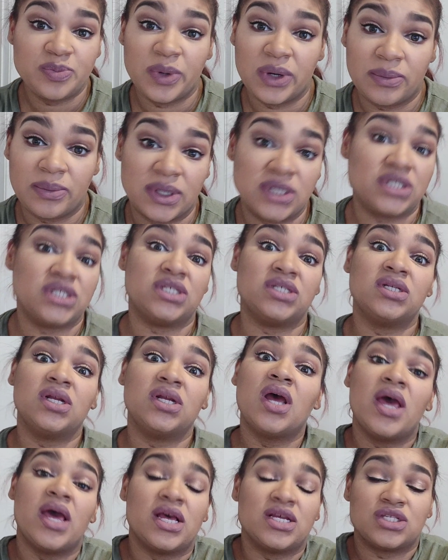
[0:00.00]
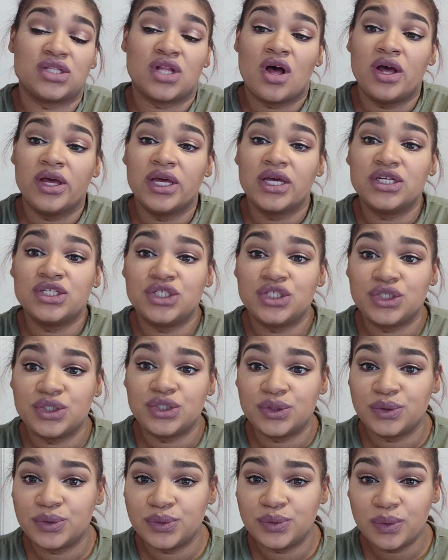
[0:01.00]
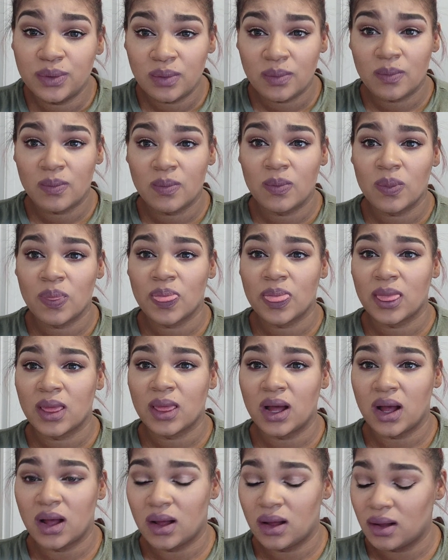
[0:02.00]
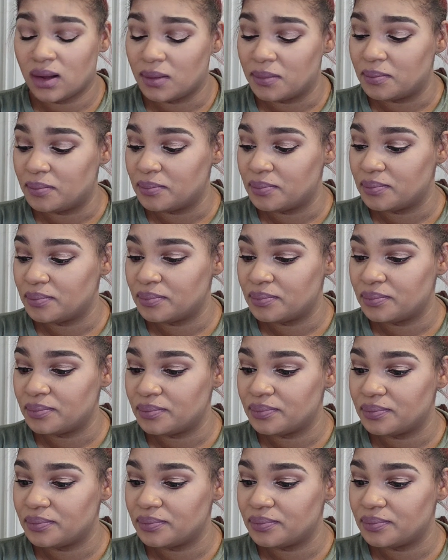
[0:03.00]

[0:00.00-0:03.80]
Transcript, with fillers: that's pretty much it. As long as you um,